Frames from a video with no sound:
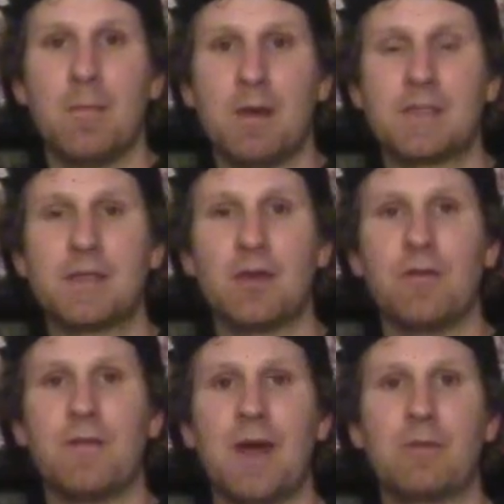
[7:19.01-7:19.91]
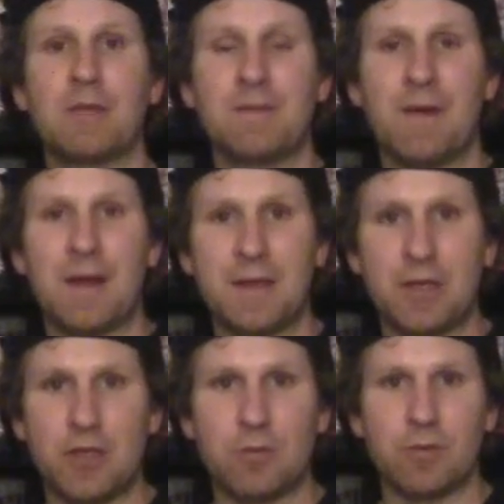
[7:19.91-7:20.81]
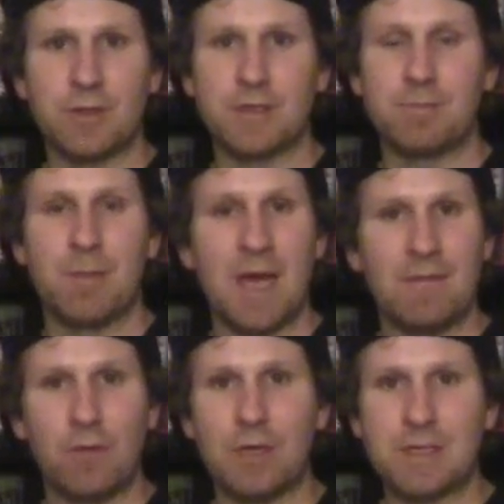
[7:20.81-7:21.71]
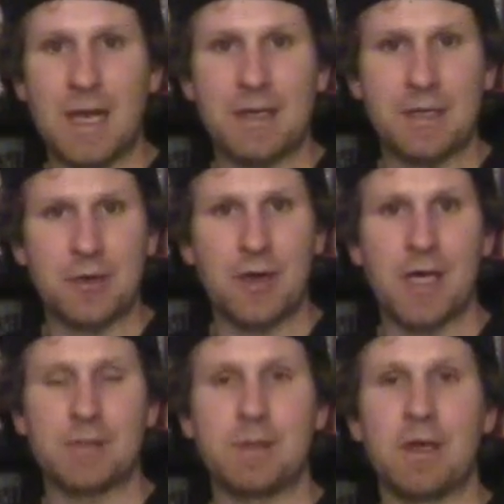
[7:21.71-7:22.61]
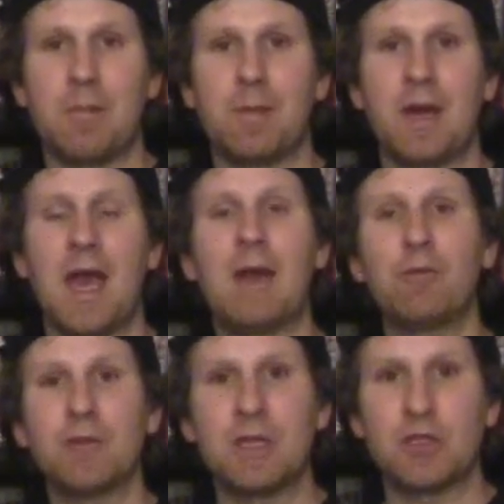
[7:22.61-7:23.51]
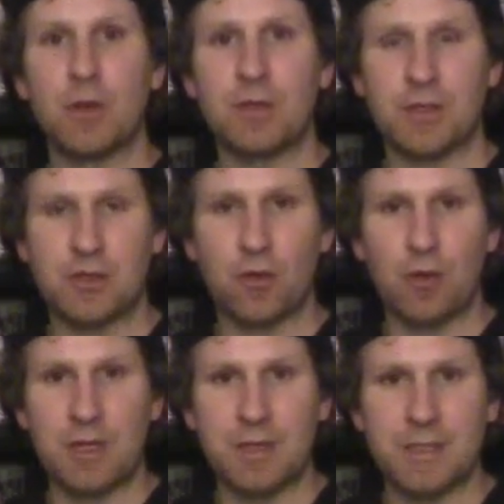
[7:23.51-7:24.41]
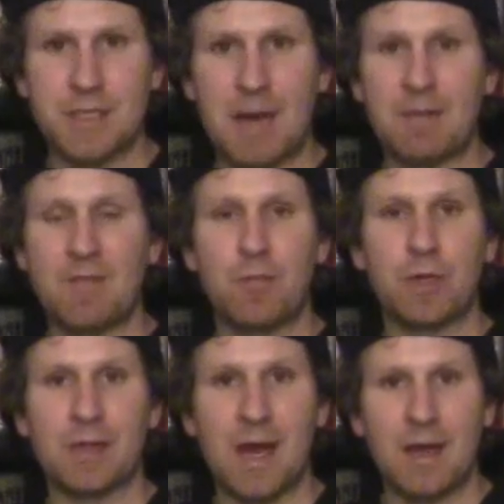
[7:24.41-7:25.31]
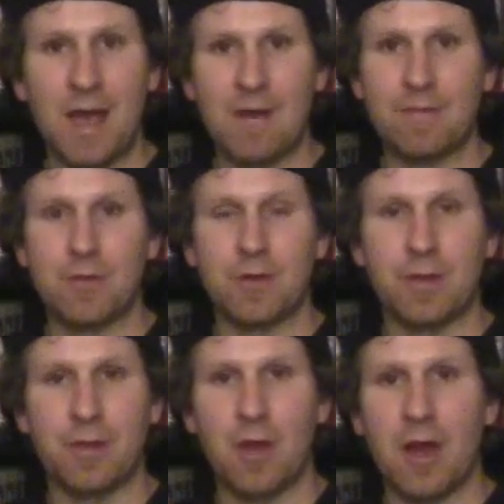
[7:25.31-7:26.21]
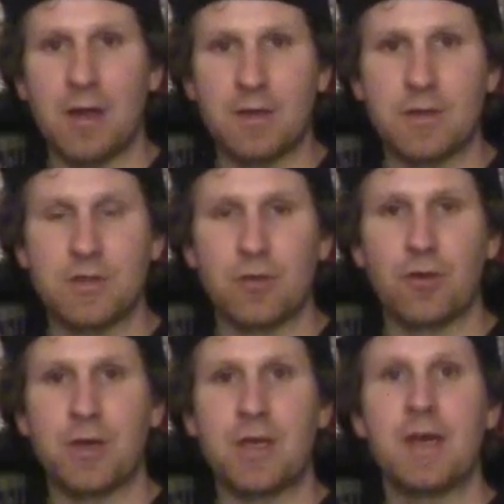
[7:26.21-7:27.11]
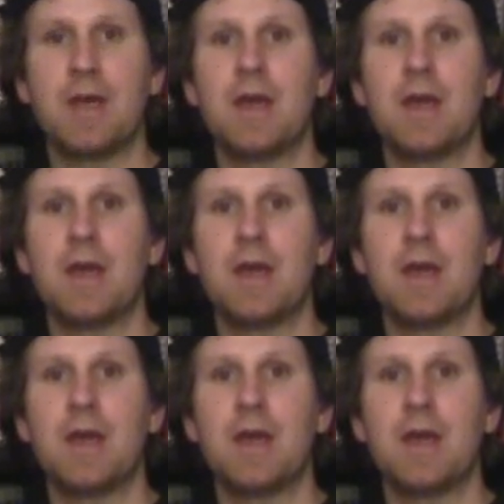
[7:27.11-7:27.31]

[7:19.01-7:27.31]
Myself, I really find it humorous. Bad voice acting cracks me up, and I really enjoyed the story in this game. They put a lot of effort and thought into the story,